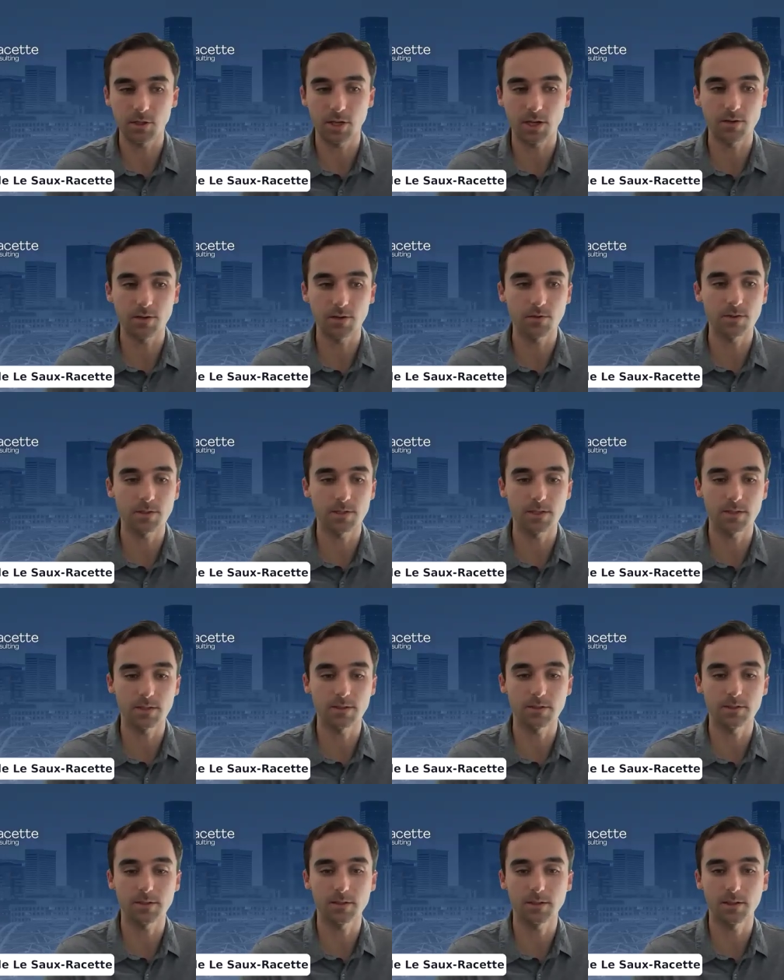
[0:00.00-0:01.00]
channels
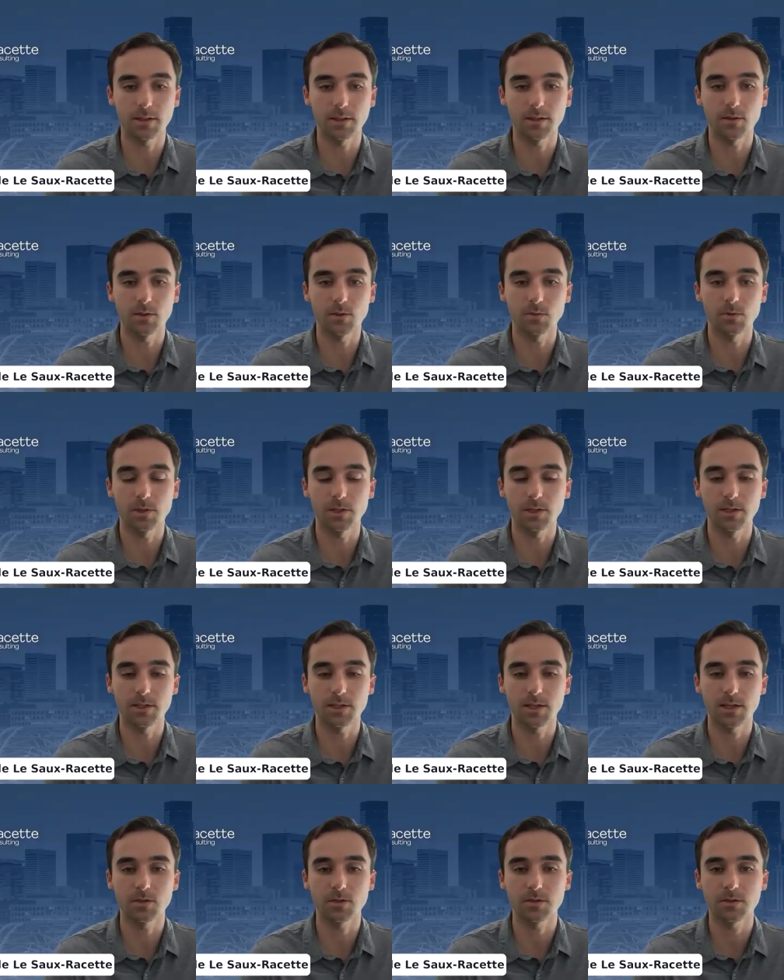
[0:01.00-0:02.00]
and those release
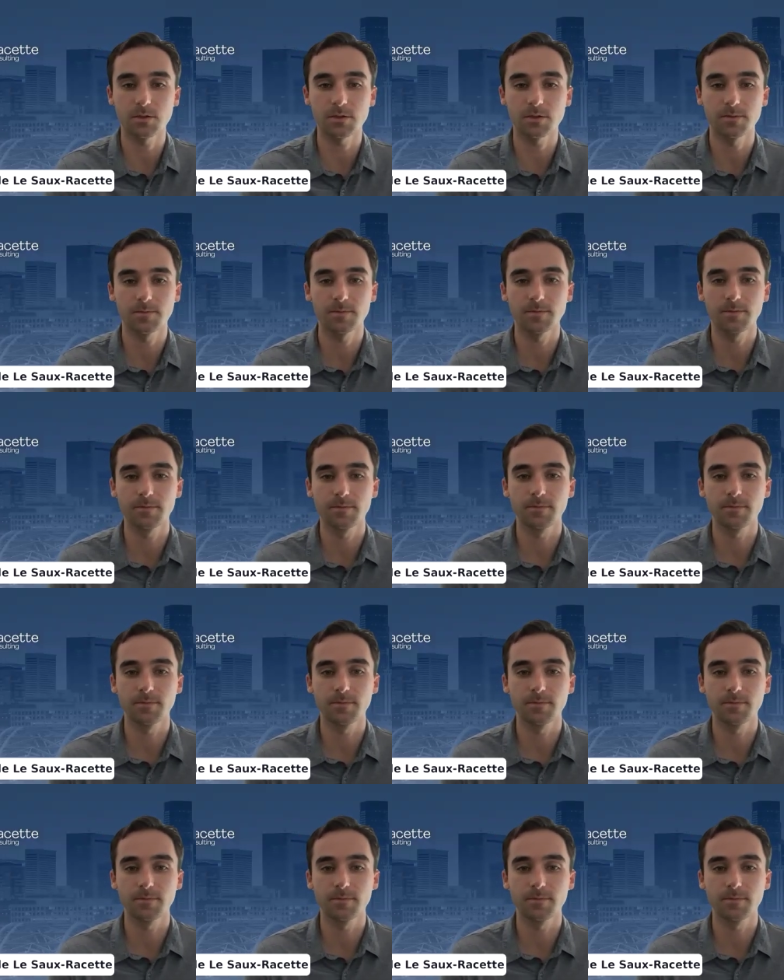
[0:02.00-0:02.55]
schedules?